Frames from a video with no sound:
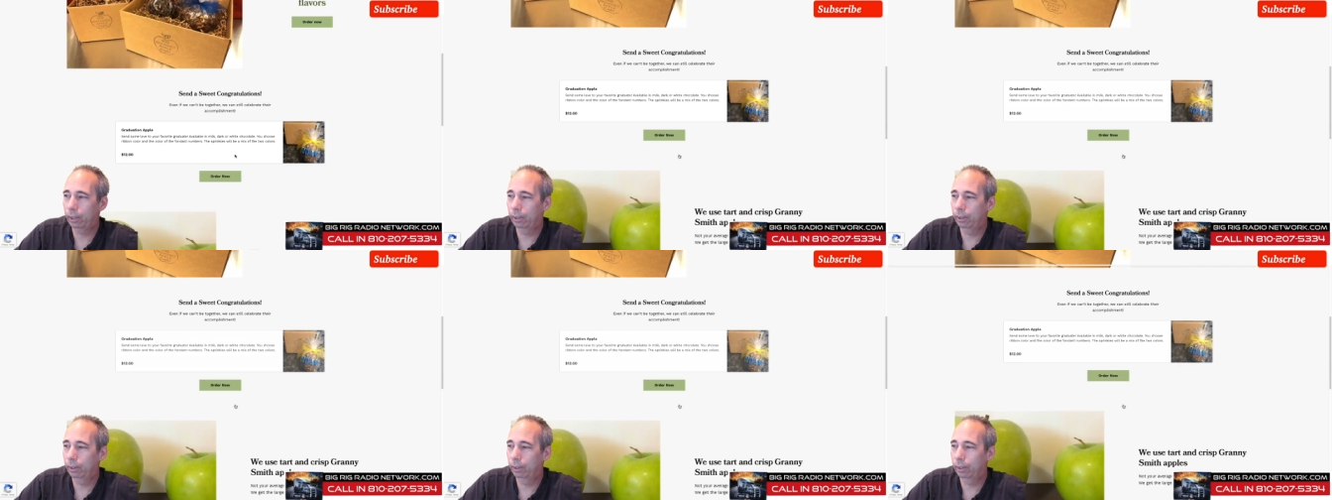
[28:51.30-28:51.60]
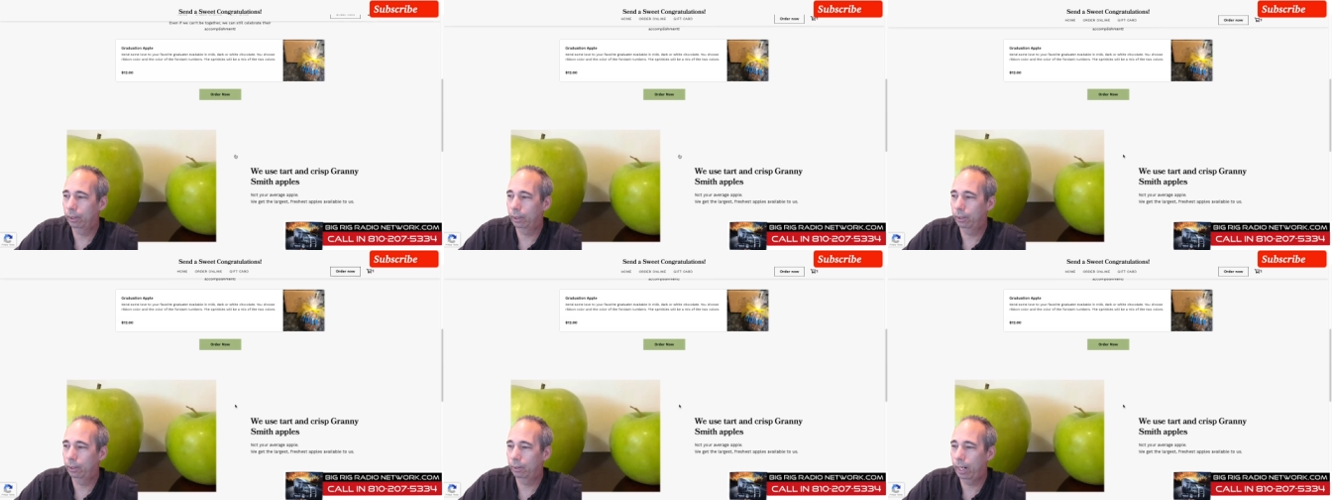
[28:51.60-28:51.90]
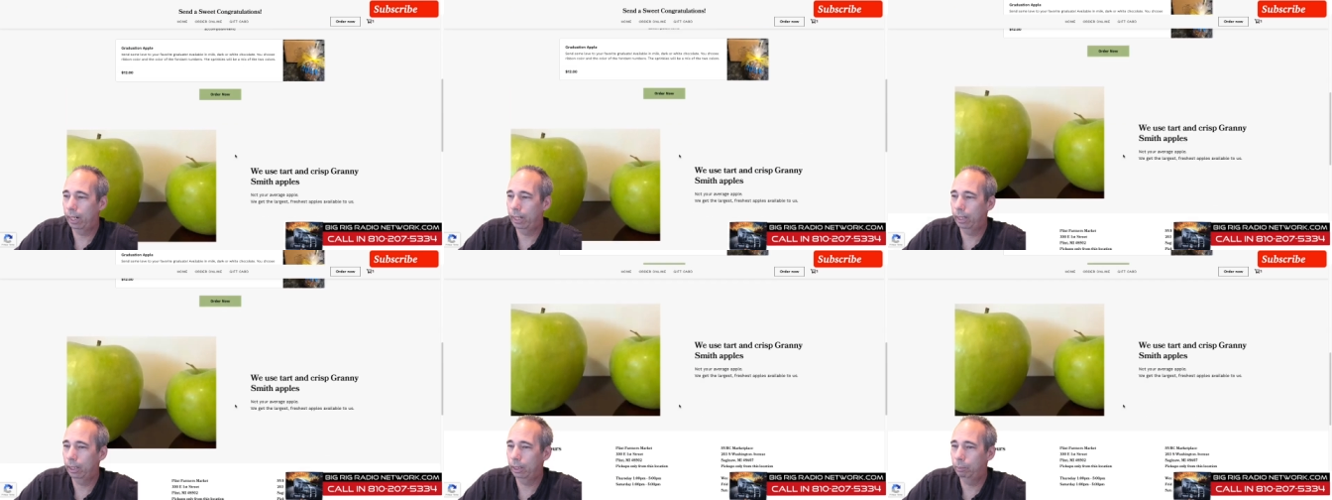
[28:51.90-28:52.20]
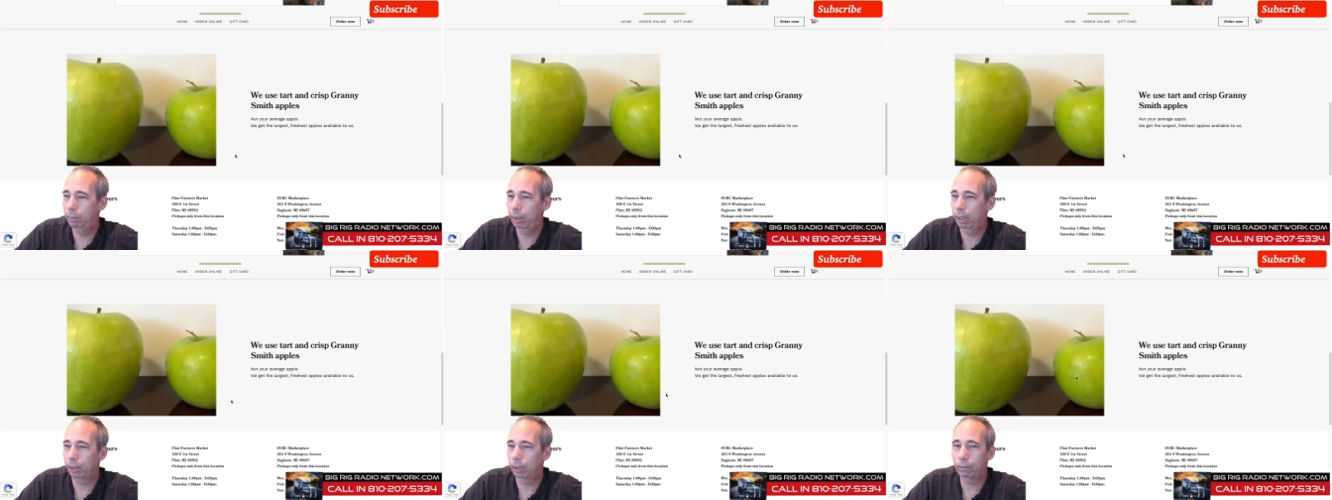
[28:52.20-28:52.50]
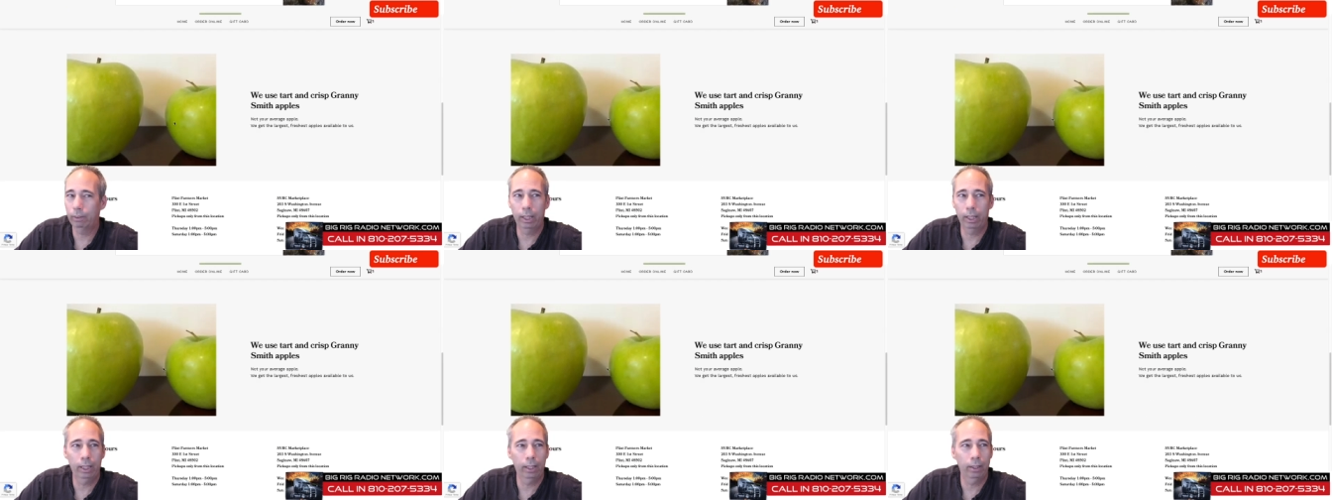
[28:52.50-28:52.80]
They're Granny Smiths
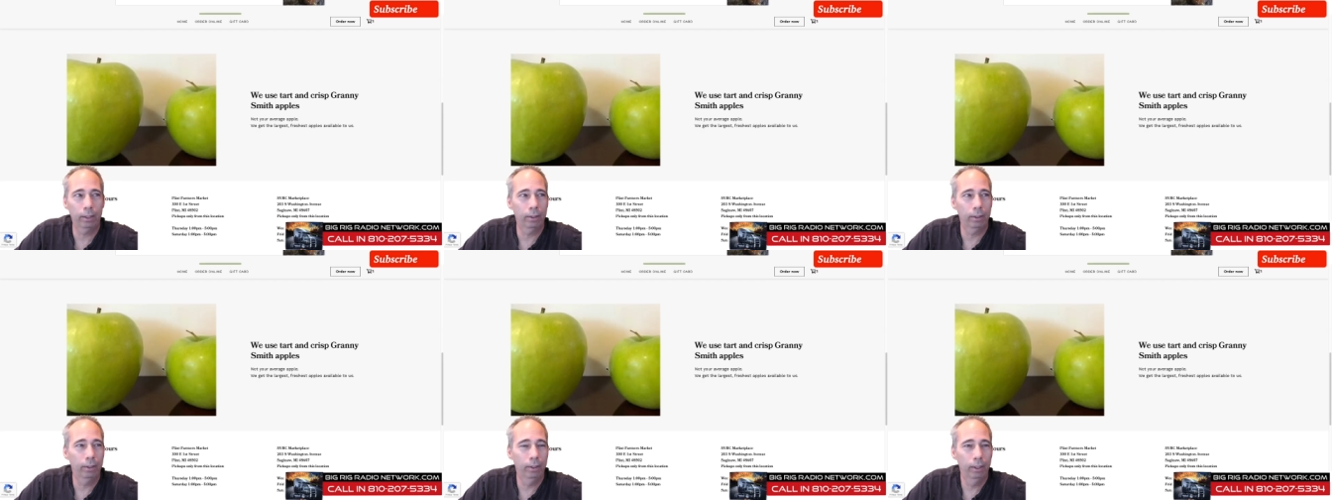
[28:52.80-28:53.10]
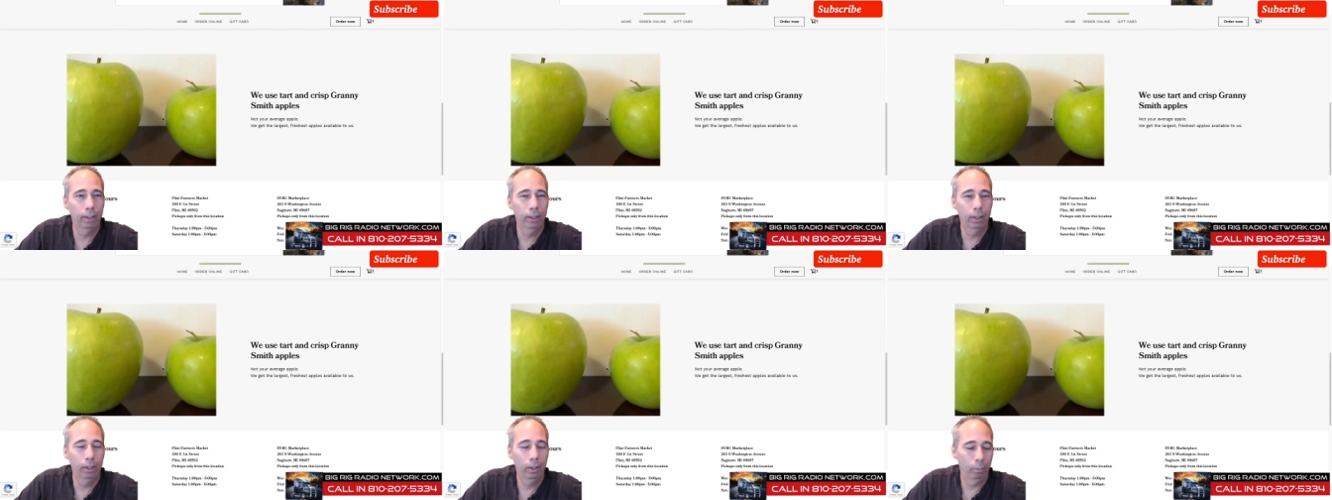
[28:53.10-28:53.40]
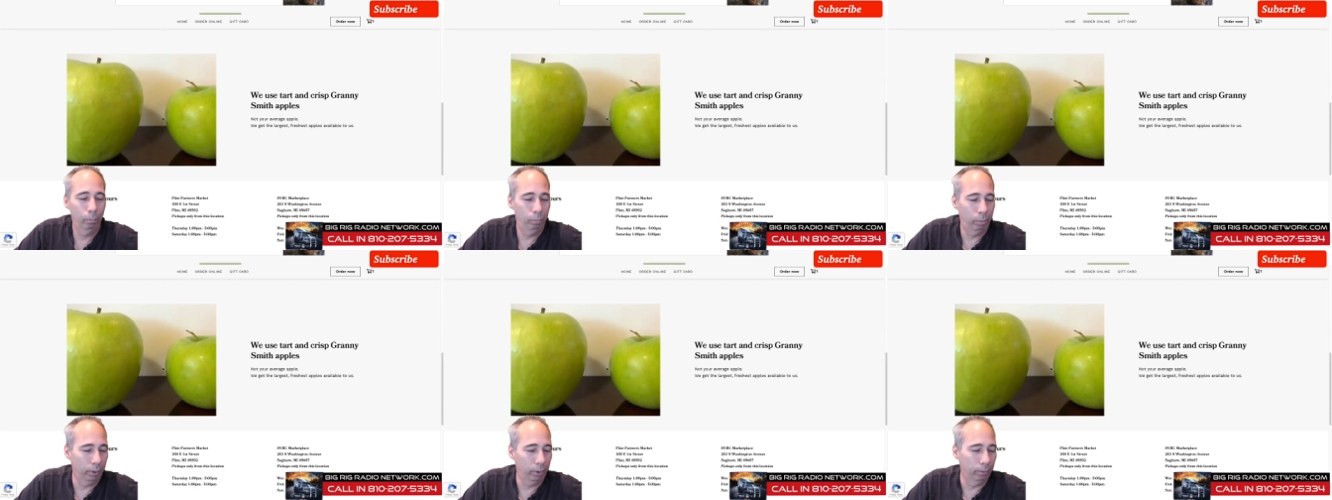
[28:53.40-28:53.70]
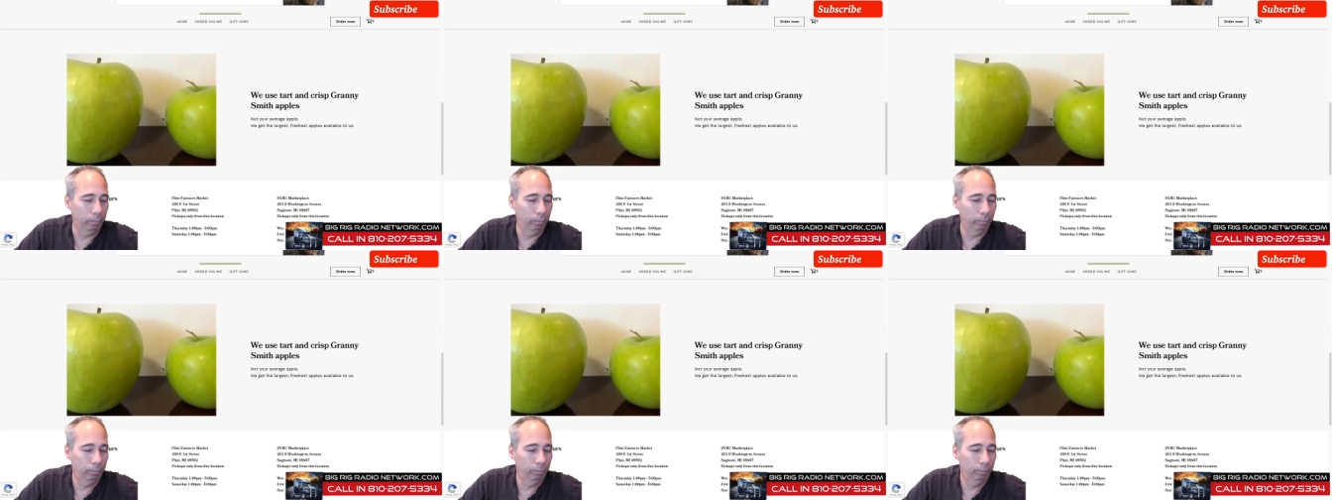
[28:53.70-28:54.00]
right here. Boom.